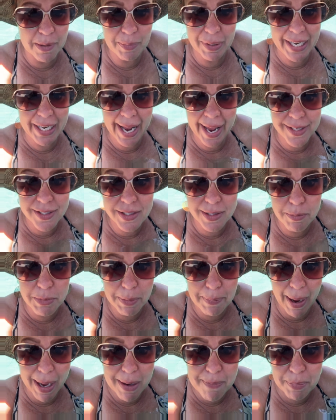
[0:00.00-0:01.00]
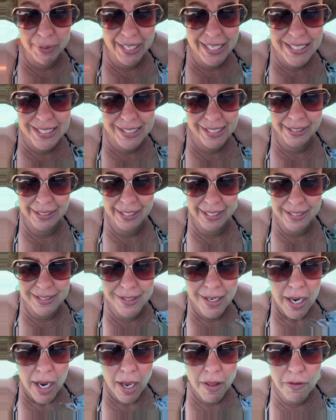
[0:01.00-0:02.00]
going to ask them to buy plane tickets,
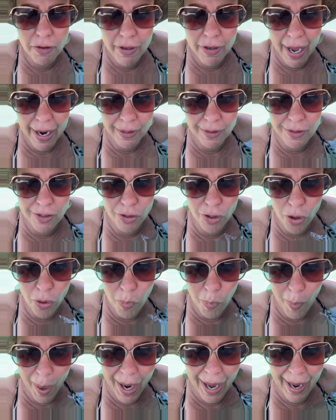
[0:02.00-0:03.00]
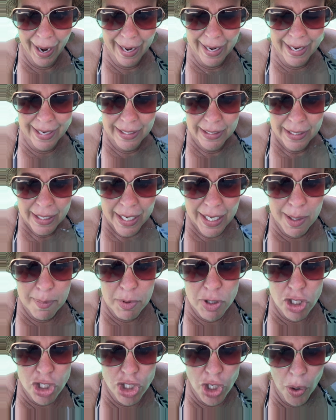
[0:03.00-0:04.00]
and they're not going to know why. And I'm
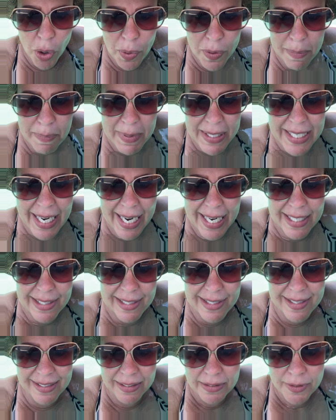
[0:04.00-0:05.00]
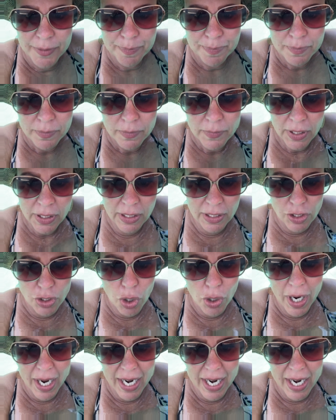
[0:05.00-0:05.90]
going to show them the dates. So